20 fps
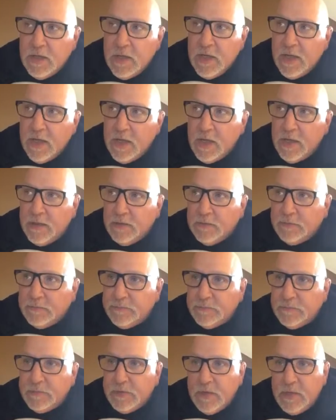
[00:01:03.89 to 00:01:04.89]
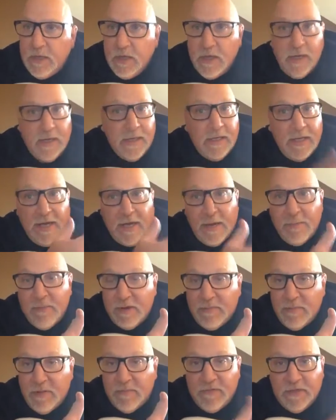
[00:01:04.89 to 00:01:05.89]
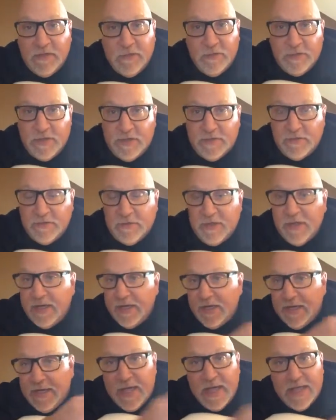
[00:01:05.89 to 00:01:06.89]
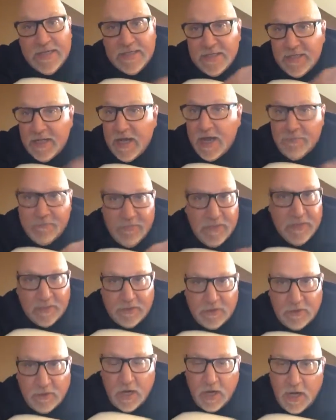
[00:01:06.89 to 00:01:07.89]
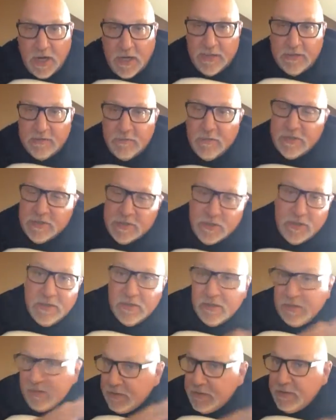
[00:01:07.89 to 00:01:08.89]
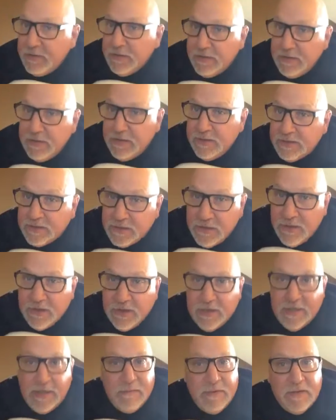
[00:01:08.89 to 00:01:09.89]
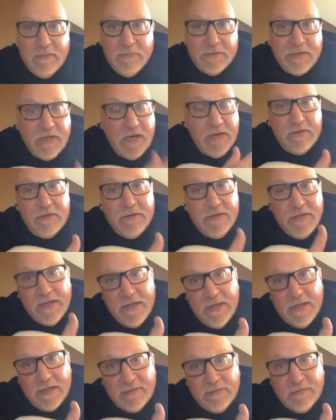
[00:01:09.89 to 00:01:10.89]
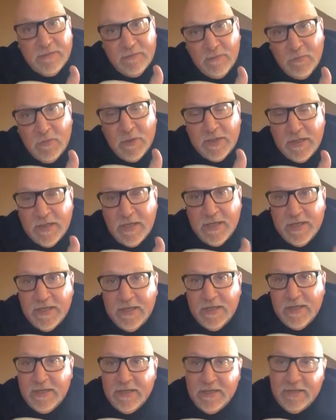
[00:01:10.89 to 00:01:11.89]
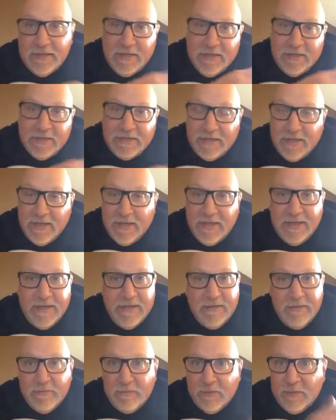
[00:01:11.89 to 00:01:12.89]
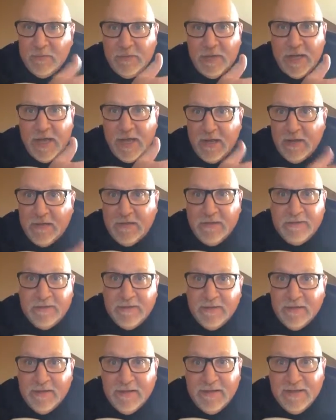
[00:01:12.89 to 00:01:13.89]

Uh, and like I made my video yesterday, it has not been a grind, which is good. I mean, it was hotter than heck one day, and then today we went out and